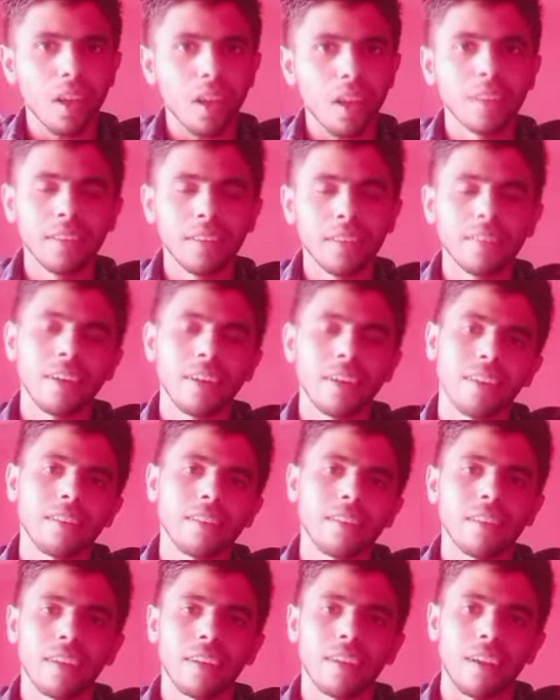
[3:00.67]
this sentence
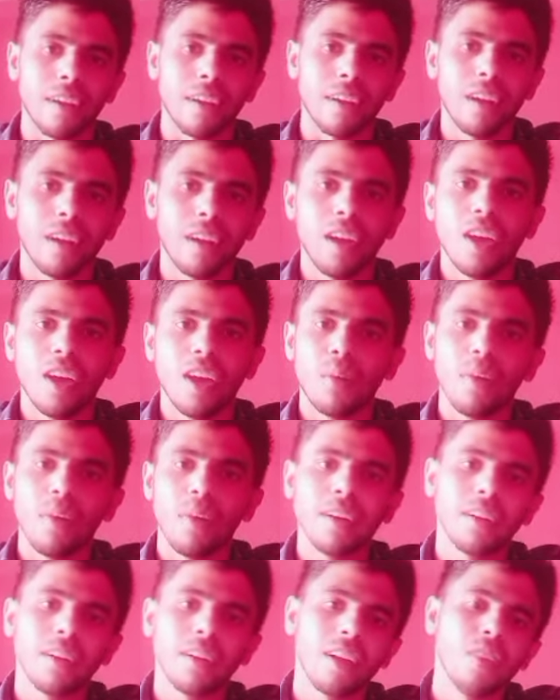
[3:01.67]
has error.
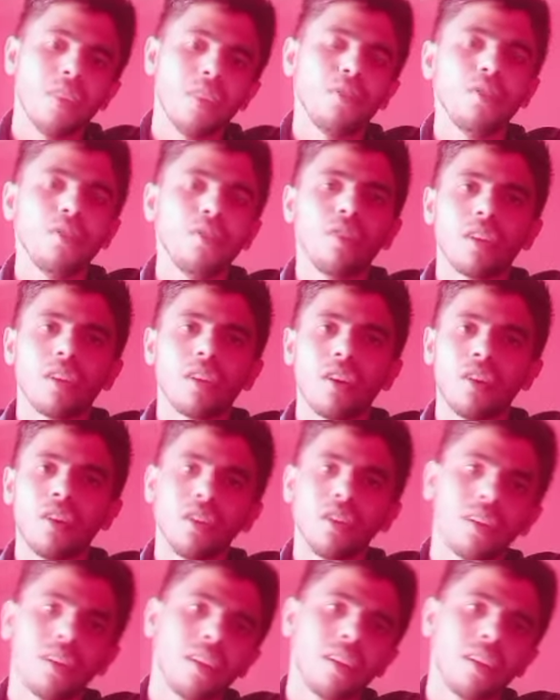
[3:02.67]
But if you don't